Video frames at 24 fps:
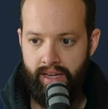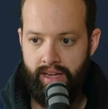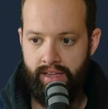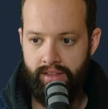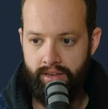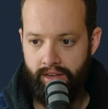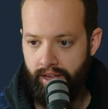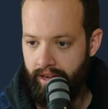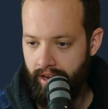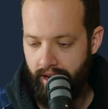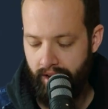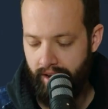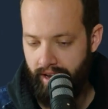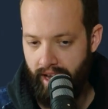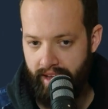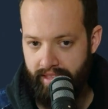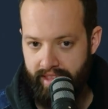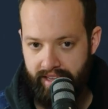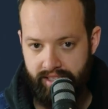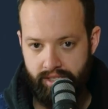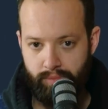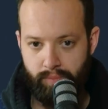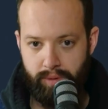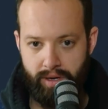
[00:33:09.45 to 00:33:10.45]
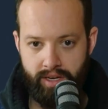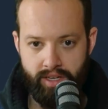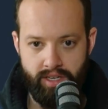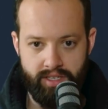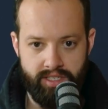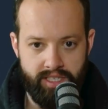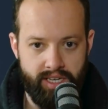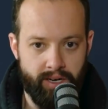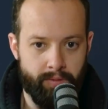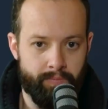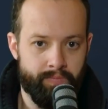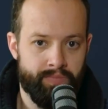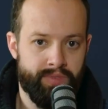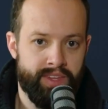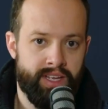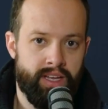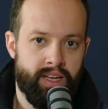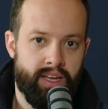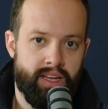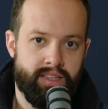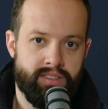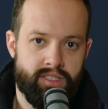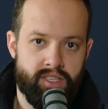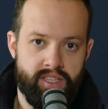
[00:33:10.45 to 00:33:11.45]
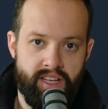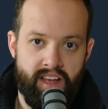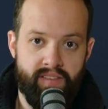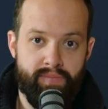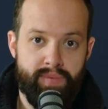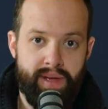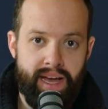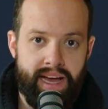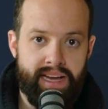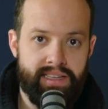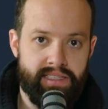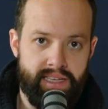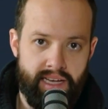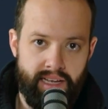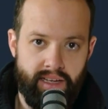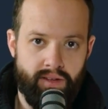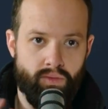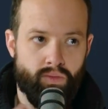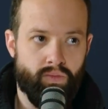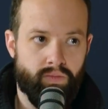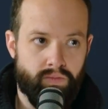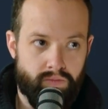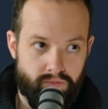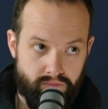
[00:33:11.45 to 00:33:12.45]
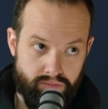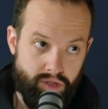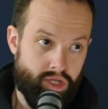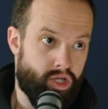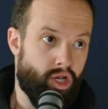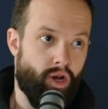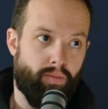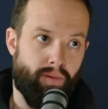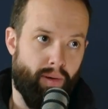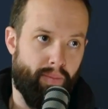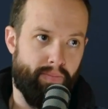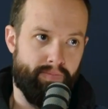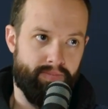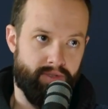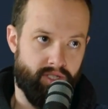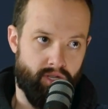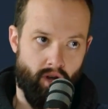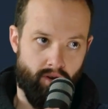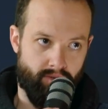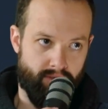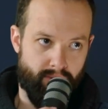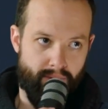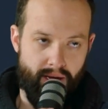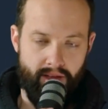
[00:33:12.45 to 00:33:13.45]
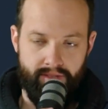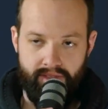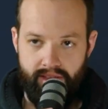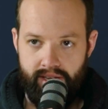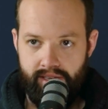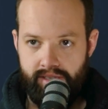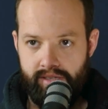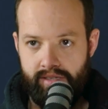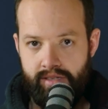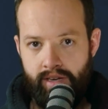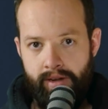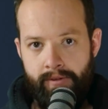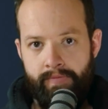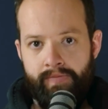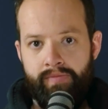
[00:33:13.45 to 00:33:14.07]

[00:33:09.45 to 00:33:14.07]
And they're like, okay, that's a pretty good deal. And so the FBI is like super stoked about this.